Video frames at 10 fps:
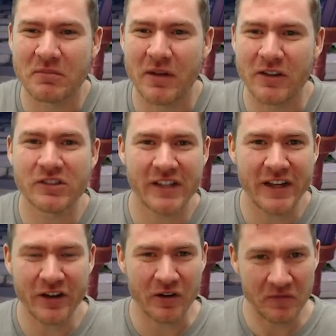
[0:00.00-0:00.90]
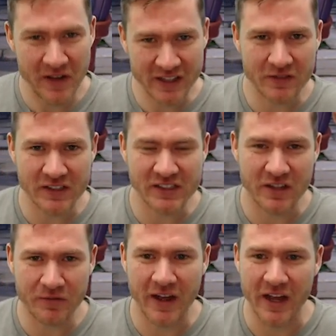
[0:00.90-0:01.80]
But you see her effectiveness in
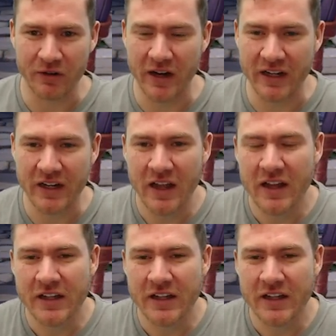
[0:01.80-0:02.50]
the fight, right?